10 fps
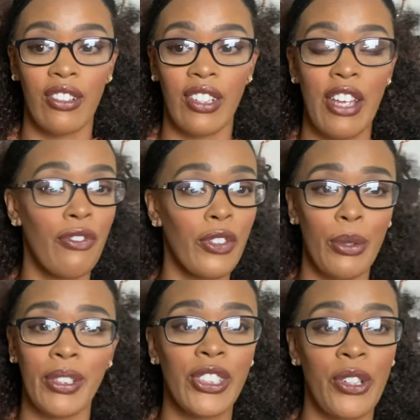
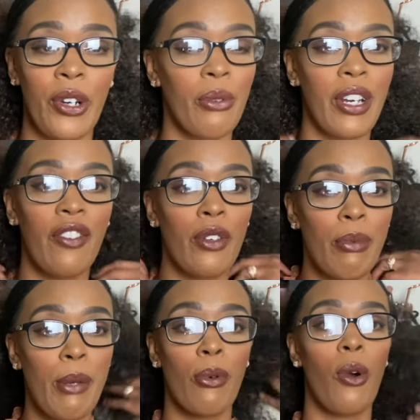influencer or whatever
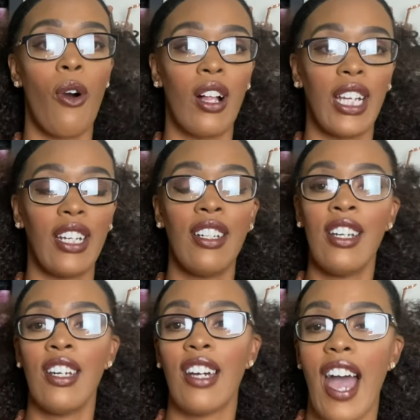people call it.
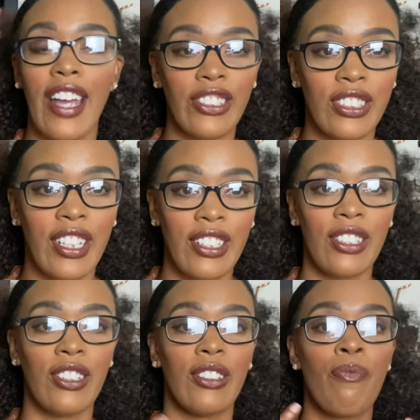I just like
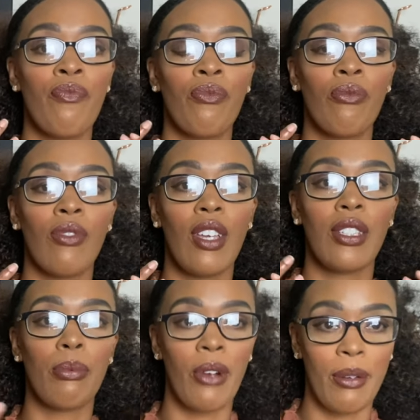to
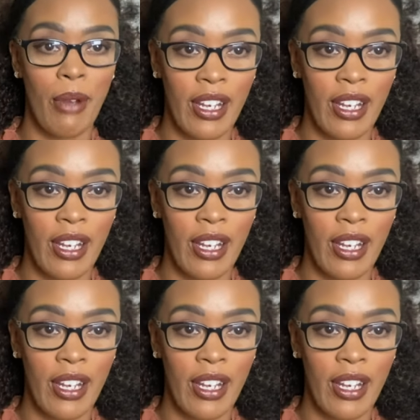spread my